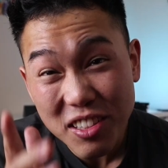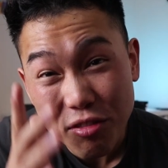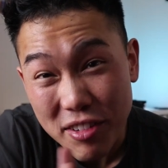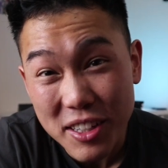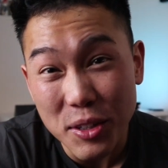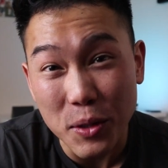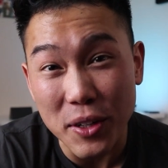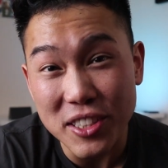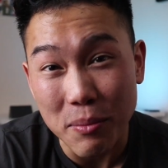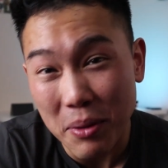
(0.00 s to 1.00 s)
is a really good
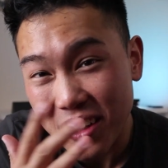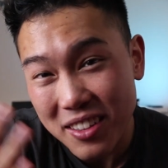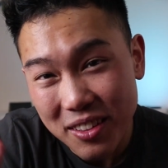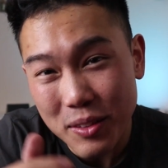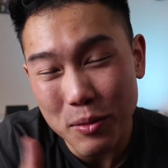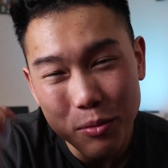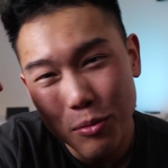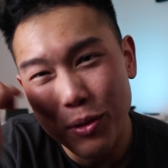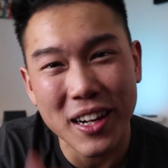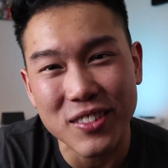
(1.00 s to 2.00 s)
question, but
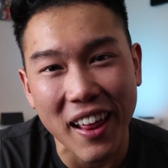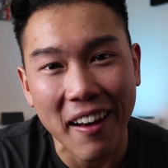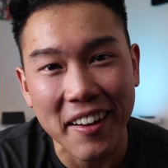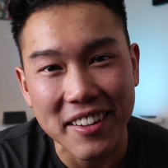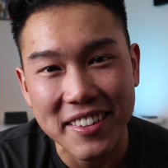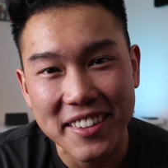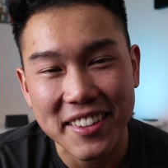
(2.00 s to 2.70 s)
we'll get into that later.